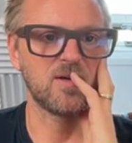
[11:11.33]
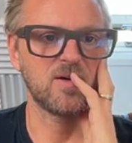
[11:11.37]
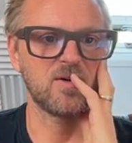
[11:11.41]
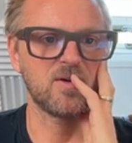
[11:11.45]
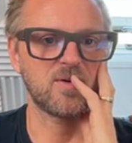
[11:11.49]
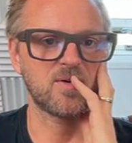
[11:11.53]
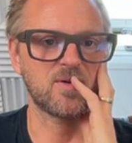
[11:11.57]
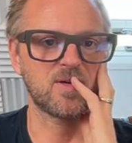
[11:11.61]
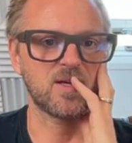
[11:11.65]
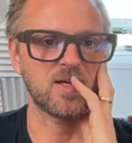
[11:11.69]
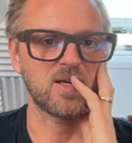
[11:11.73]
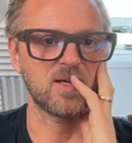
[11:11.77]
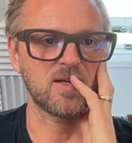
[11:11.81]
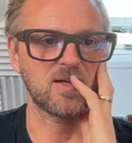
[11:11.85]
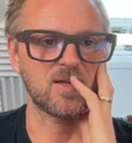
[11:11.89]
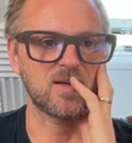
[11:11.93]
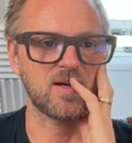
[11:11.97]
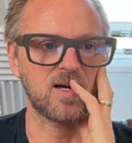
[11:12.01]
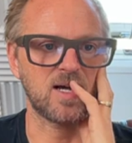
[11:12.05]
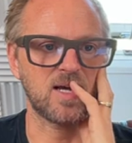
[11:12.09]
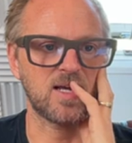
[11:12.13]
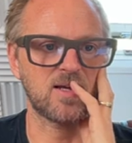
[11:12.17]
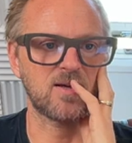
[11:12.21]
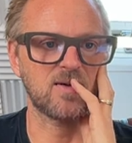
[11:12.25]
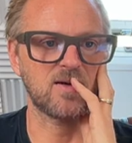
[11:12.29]
Okay,
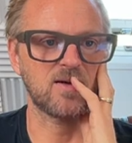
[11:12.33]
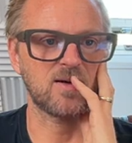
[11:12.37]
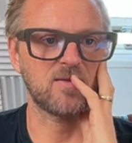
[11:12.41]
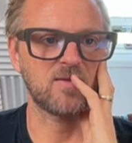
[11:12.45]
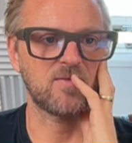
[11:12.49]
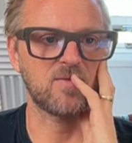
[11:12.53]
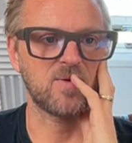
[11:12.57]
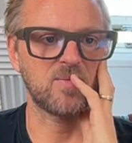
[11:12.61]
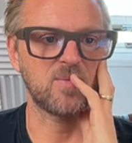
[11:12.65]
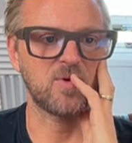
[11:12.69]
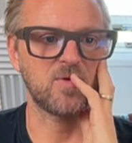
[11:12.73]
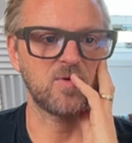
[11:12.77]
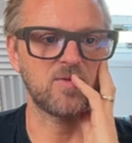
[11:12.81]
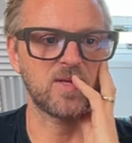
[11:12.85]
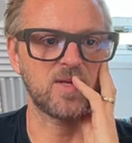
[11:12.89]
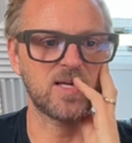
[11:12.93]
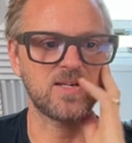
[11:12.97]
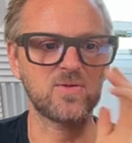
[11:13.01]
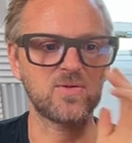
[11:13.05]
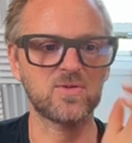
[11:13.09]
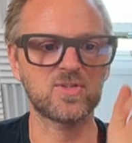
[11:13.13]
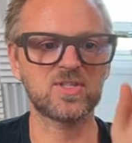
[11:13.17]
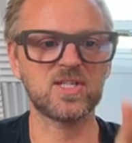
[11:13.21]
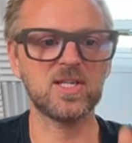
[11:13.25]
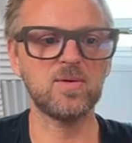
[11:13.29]
I gotta remove
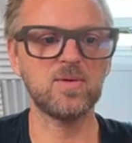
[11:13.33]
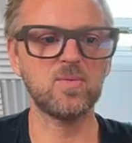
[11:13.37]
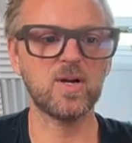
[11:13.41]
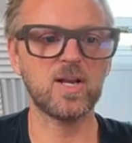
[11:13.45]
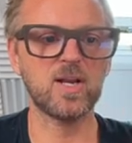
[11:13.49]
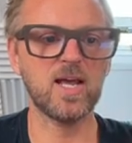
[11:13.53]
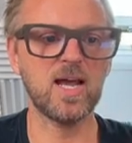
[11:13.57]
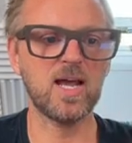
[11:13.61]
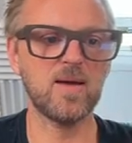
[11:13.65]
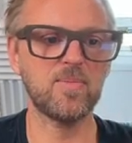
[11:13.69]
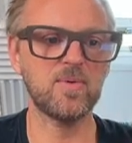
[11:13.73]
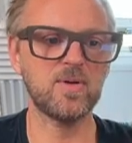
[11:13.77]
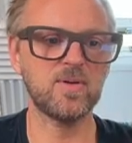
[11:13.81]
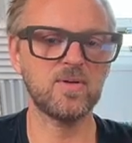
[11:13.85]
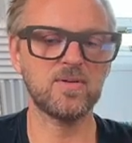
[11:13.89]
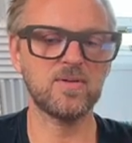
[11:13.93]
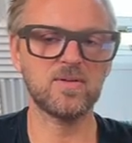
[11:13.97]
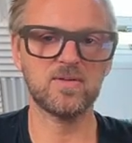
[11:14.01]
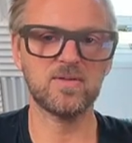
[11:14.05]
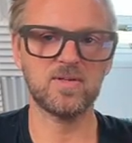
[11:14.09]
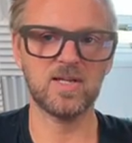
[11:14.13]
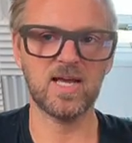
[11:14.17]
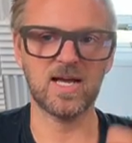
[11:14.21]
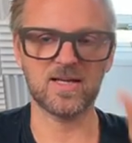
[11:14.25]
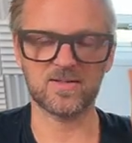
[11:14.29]
that. You see what happened?
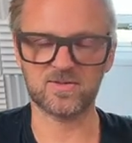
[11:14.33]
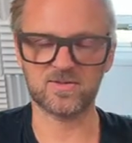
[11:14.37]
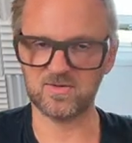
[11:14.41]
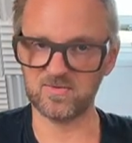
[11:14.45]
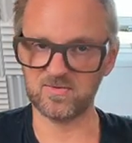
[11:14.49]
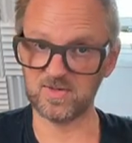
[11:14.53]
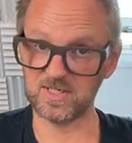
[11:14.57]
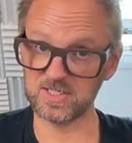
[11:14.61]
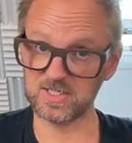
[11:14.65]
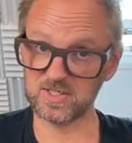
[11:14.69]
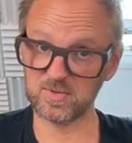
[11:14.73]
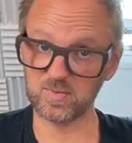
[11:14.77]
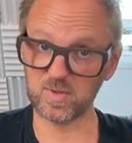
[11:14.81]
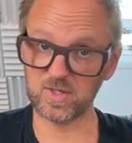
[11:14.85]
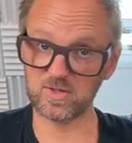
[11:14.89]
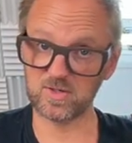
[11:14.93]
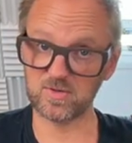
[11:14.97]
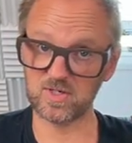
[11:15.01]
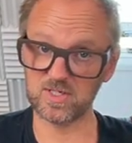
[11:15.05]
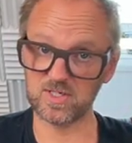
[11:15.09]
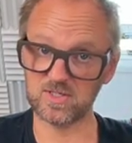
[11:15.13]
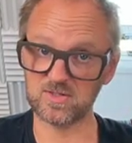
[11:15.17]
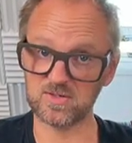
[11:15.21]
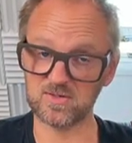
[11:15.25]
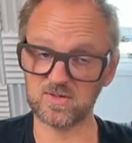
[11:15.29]
Yeah, so this is what
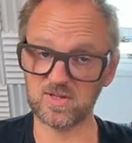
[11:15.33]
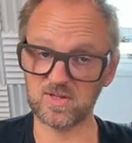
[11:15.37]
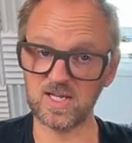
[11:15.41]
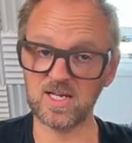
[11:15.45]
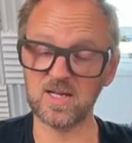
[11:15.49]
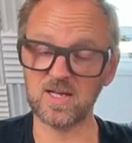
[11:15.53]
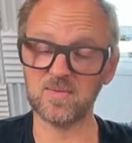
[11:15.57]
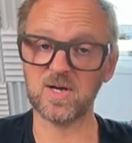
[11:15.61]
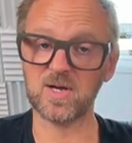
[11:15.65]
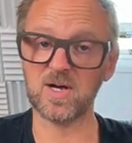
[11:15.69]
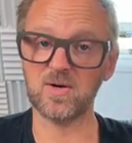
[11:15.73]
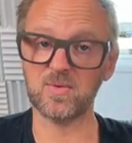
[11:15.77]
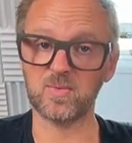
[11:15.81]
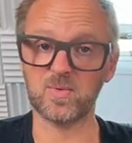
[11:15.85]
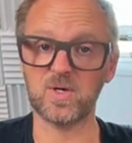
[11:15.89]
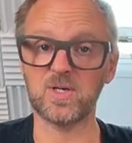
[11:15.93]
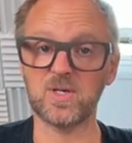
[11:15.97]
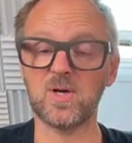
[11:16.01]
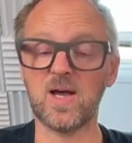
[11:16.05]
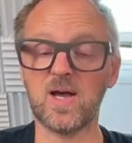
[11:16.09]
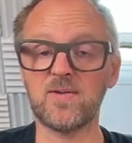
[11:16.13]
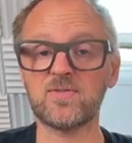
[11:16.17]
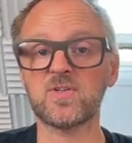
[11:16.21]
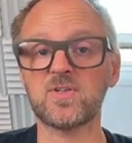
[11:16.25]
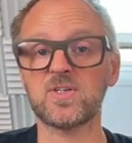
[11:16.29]
you need to think about when
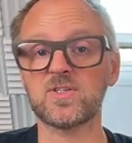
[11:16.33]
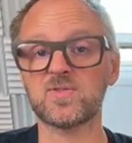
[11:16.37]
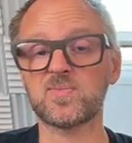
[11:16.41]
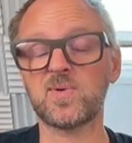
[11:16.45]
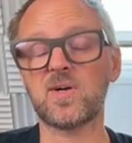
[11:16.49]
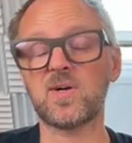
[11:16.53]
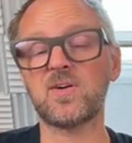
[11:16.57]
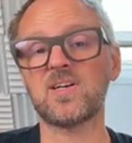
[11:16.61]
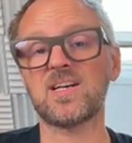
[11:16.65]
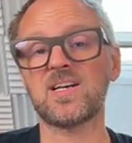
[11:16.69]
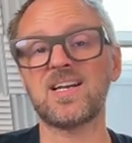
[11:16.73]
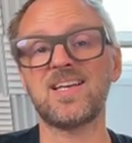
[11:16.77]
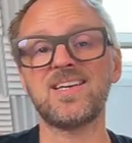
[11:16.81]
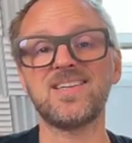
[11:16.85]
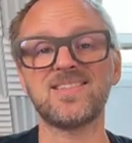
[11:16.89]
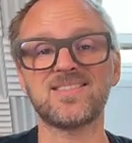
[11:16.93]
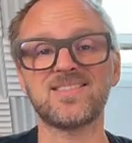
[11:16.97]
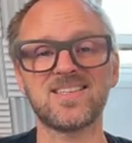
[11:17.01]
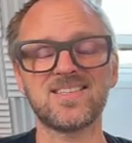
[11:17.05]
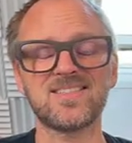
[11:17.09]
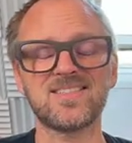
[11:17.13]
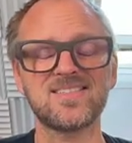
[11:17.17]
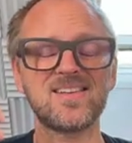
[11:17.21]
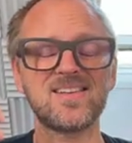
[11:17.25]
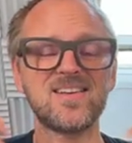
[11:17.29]
you have transparent layers.
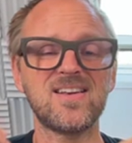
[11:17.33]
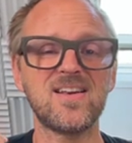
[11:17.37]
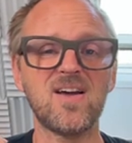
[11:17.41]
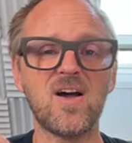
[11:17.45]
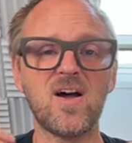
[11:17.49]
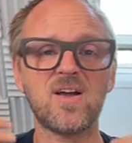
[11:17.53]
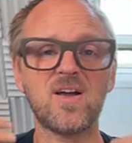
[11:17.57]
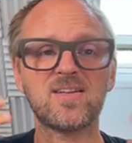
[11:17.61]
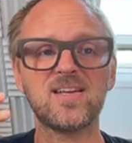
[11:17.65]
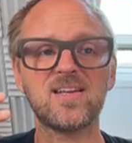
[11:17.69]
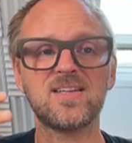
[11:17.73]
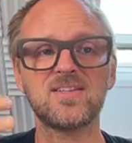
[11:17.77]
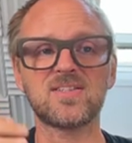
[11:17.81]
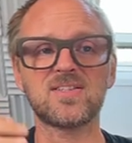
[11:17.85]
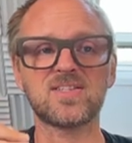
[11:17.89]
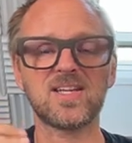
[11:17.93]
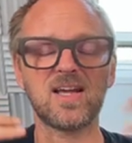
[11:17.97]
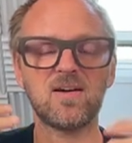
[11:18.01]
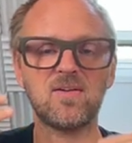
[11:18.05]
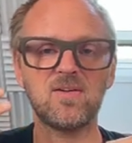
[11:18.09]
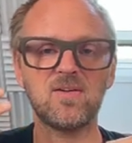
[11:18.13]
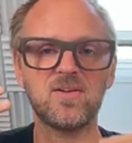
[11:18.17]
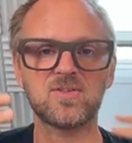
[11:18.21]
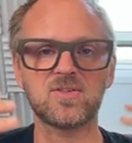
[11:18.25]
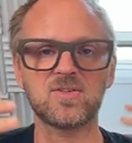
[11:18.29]
It's not
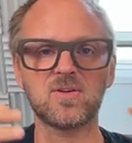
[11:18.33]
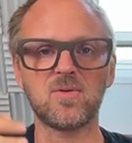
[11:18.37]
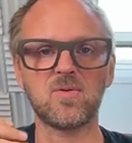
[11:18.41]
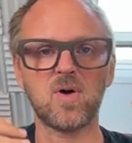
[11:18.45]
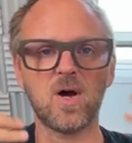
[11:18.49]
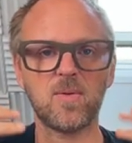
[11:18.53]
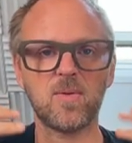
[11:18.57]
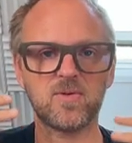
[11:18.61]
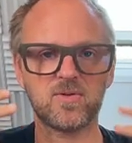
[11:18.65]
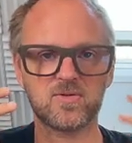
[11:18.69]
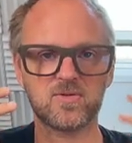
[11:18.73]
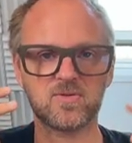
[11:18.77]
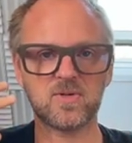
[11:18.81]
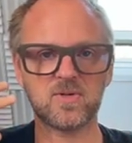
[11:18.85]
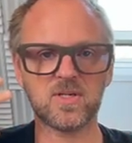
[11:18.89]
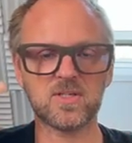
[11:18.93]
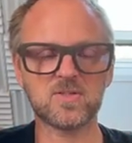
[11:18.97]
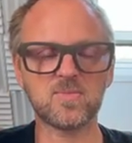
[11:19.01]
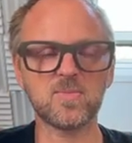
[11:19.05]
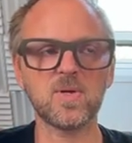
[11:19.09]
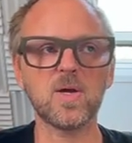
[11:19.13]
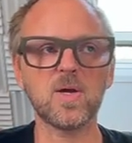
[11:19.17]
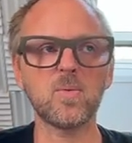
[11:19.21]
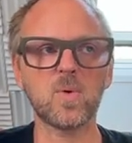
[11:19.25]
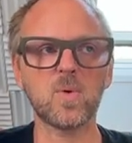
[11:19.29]
necessarily so obvious. You need
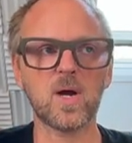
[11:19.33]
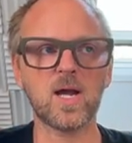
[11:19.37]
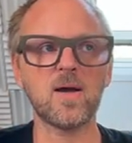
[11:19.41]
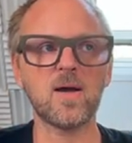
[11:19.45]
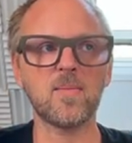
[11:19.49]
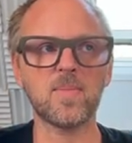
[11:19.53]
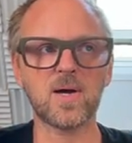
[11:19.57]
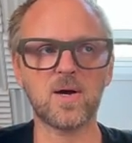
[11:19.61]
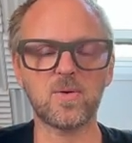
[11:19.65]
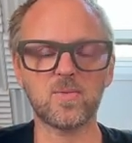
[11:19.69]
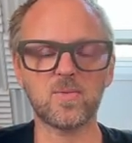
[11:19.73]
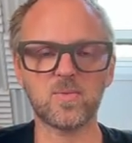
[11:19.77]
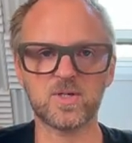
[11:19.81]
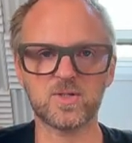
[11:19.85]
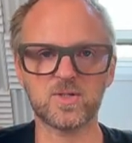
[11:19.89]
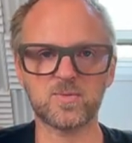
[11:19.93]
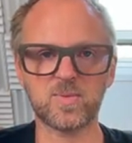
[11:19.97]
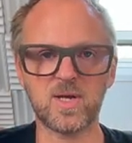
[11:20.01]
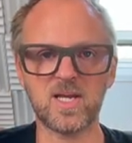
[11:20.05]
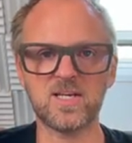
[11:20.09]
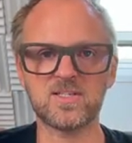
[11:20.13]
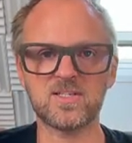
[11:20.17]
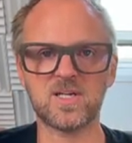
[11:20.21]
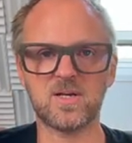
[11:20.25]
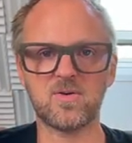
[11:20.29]
to be aware about which
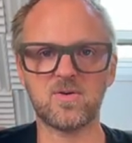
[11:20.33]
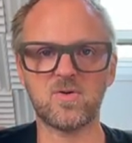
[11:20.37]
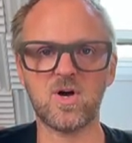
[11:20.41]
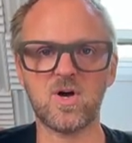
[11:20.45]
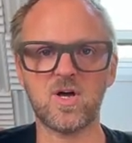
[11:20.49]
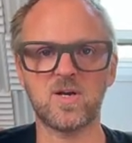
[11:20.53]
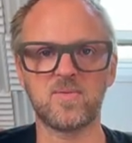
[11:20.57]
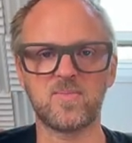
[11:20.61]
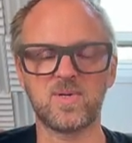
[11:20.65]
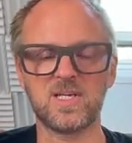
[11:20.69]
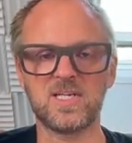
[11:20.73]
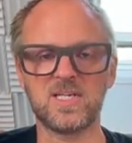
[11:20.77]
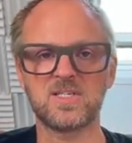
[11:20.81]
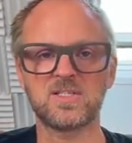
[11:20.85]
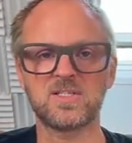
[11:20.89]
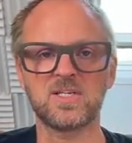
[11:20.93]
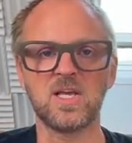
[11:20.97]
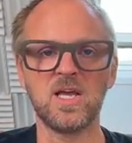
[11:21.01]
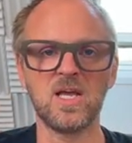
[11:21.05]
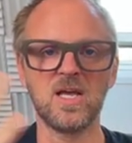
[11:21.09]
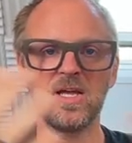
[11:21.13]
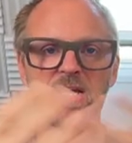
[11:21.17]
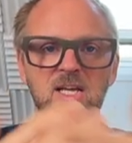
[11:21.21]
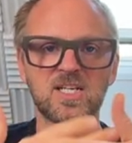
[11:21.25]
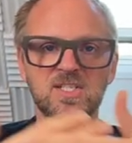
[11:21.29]
page are you on, because
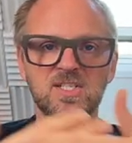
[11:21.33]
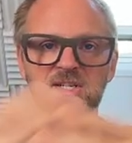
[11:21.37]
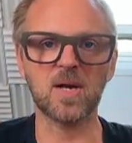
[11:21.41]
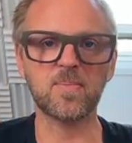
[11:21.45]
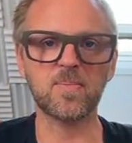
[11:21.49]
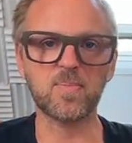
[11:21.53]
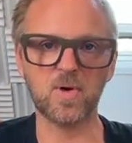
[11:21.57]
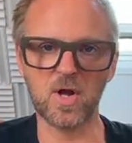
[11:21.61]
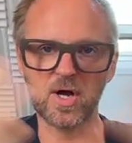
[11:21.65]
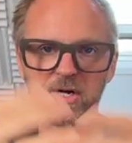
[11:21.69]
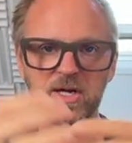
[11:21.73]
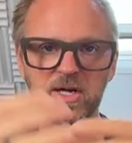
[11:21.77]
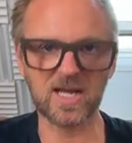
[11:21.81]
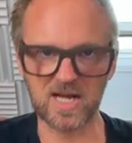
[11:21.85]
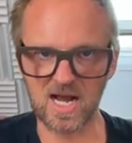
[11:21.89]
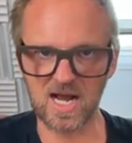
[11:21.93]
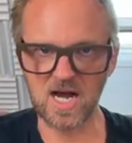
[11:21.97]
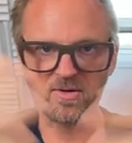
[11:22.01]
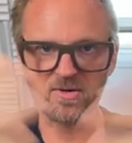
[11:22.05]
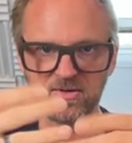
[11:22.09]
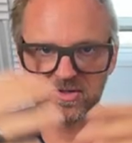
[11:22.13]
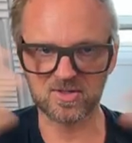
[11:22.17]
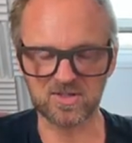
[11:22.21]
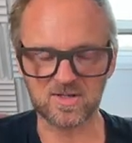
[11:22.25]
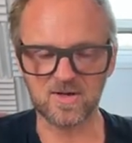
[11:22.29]
it's not blocking
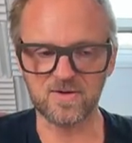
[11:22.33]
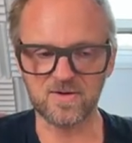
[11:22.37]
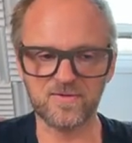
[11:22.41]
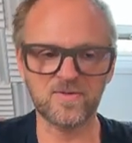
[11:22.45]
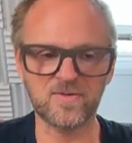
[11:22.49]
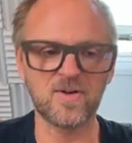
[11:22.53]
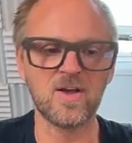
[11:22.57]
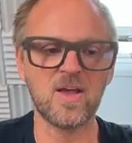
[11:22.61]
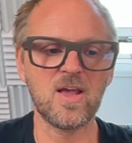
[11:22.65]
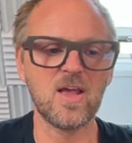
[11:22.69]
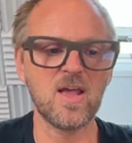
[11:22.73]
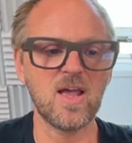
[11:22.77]
out stuff.